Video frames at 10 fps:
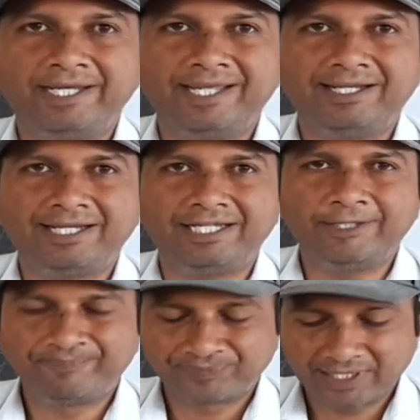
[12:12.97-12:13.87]
banyan tree
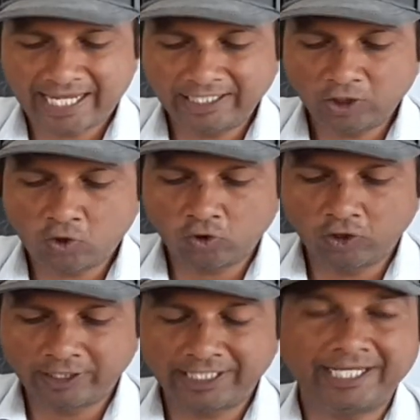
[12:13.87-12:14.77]
and
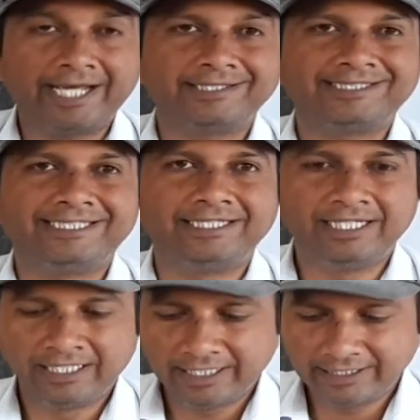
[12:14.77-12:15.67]
coconut tree are seen.